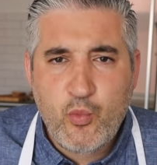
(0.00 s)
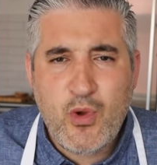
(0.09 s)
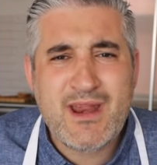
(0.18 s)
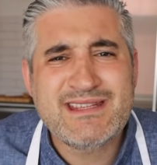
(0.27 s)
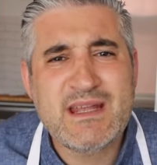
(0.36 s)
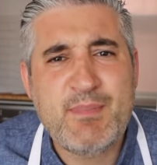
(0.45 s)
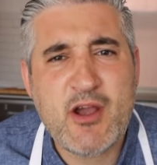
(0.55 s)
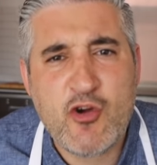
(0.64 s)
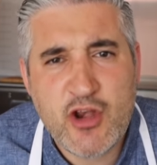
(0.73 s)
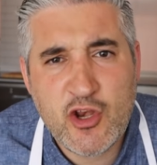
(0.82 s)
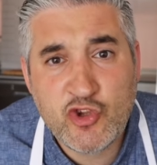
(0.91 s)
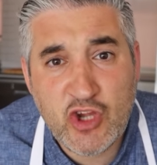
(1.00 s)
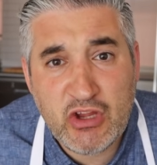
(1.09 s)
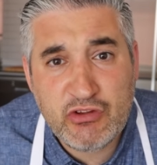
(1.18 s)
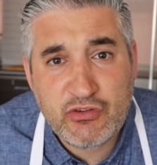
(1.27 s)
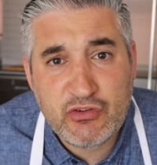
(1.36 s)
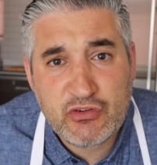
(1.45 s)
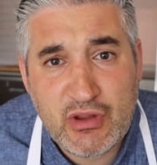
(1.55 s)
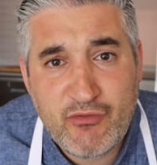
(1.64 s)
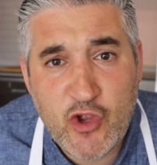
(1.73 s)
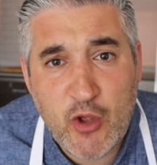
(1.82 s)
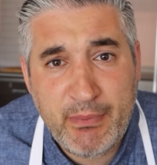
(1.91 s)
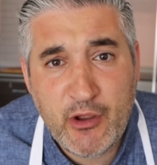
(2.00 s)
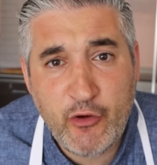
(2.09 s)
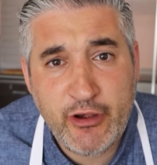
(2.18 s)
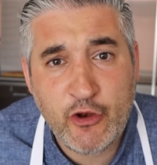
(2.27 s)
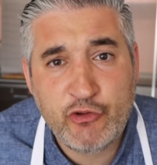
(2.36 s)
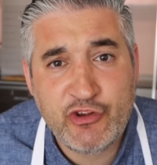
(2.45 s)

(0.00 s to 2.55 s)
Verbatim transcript: Where is the pecorino cheese? Have you got pecorino